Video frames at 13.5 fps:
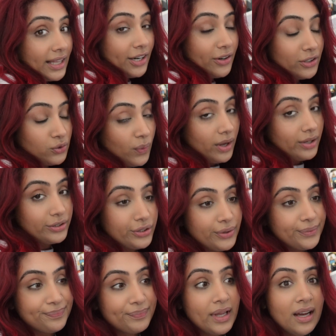later as well. So
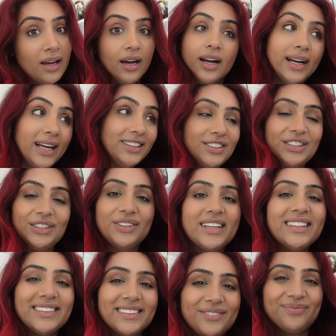I guess I'll see you in the
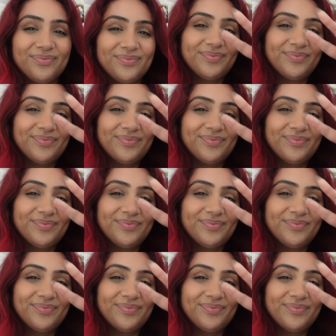kitchen.